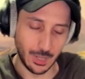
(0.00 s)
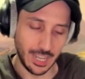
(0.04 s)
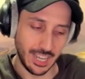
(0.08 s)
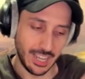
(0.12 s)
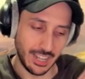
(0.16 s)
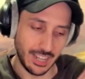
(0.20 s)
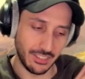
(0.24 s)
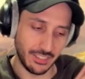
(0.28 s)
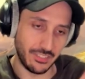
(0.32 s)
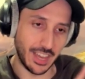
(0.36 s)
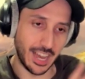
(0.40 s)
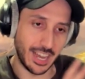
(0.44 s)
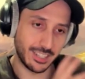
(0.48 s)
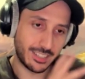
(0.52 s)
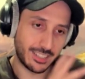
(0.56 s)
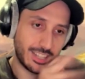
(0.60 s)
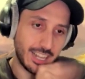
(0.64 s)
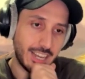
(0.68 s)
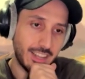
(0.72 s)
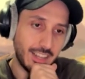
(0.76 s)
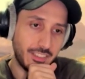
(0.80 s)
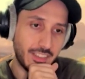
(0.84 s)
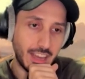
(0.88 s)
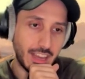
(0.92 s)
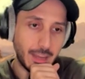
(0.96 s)
that
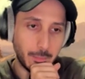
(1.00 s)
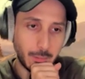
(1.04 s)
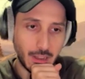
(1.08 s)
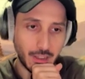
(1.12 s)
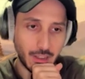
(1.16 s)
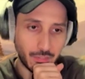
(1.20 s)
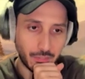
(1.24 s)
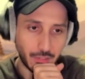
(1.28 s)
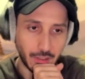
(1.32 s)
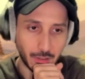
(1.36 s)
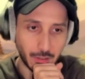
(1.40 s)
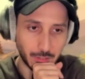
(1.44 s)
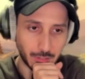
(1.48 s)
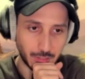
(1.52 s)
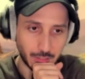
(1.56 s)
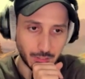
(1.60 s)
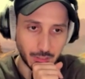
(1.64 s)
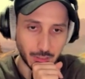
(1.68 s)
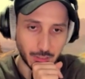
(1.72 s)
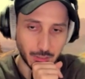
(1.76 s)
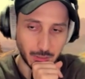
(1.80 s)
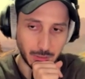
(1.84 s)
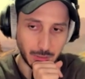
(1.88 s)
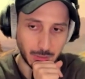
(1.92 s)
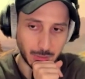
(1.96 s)
I found
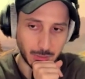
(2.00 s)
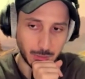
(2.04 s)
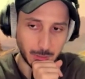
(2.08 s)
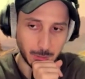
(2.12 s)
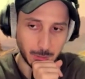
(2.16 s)
curious too.